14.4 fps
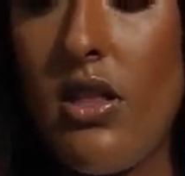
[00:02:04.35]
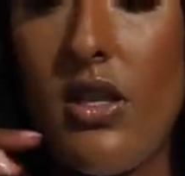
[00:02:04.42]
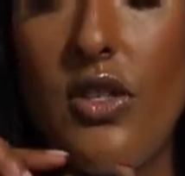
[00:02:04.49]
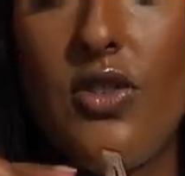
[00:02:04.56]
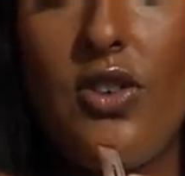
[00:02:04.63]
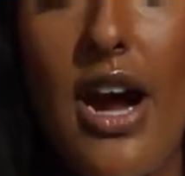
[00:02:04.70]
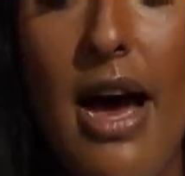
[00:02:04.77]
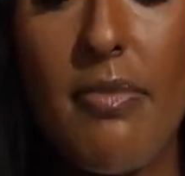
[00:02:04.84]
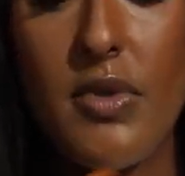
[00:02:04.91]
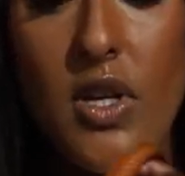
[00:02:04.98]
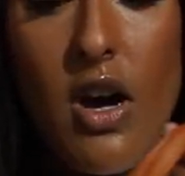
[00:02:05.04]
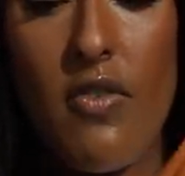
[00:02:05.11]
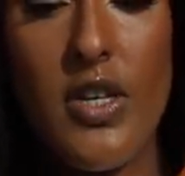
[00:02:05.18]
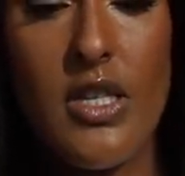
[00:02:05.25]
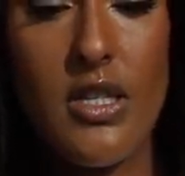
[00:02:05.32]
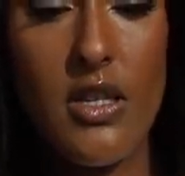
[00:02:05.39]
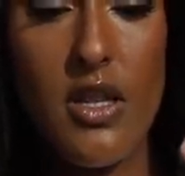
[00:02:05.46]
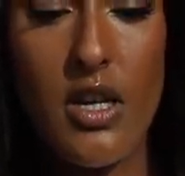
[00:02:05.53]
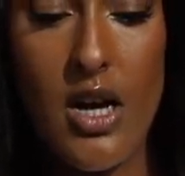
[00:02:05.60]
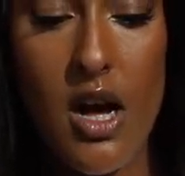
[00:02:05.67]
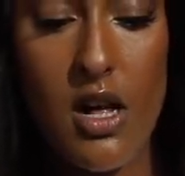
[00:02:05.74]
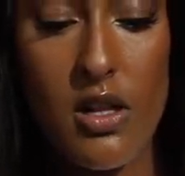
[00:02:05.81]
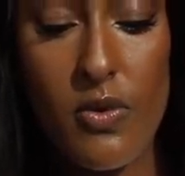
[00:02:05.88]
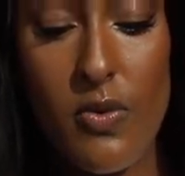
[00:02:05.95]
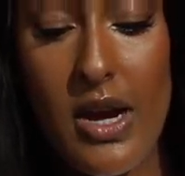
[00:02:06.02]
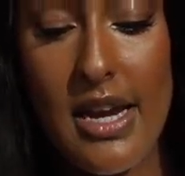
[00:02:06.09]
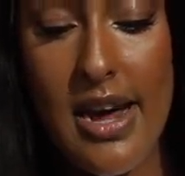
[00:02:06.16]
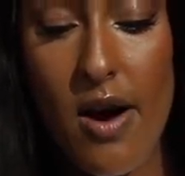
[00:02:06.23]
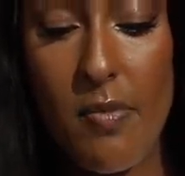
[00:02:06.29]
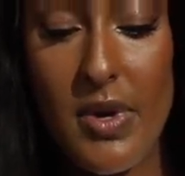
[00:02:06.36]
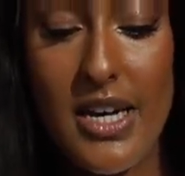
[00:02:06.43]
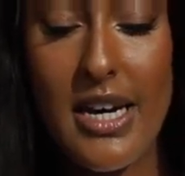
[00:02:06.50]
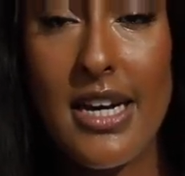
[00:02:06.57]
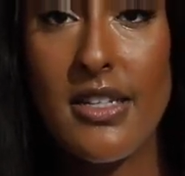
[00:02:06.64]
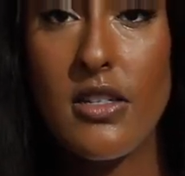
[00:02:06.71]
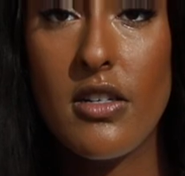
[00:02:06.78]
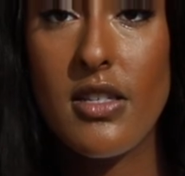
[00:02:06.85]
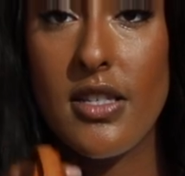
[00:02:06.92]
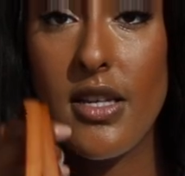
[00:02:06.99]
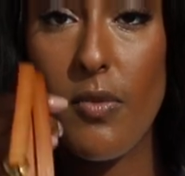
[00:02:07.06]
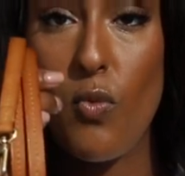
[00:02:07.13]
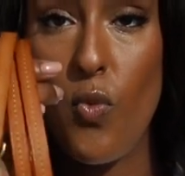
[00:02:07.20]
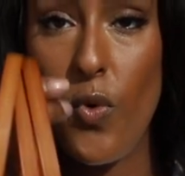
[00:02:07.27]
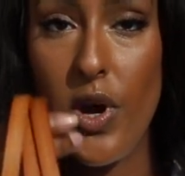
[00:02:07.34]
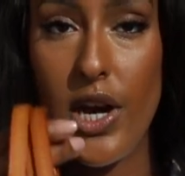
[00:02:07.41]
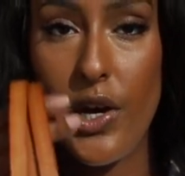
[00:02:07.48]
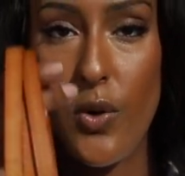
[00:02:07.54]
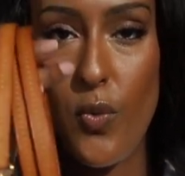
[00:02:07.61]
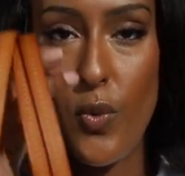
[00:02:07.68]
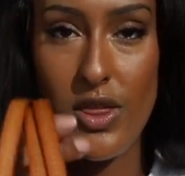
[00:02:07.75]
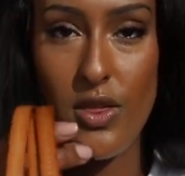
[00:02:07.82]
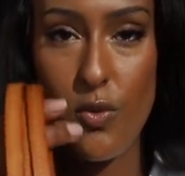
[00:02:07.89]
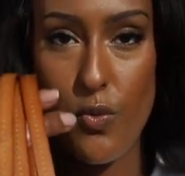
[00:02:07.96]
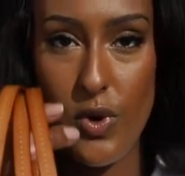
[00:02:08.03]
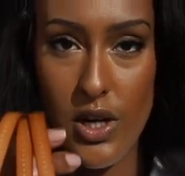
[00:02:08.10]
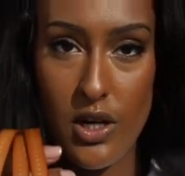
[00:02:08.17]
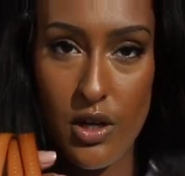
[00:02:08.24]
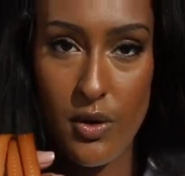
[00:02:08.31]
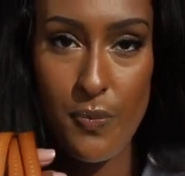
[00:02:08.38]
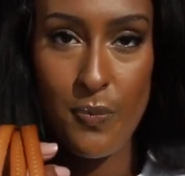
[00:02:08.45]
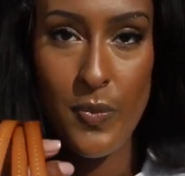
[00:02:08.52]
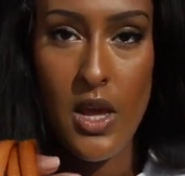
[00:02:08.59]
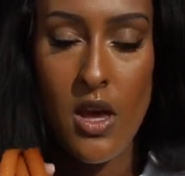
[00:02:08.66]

The strap's obviously the color right now because there is some wear with the real.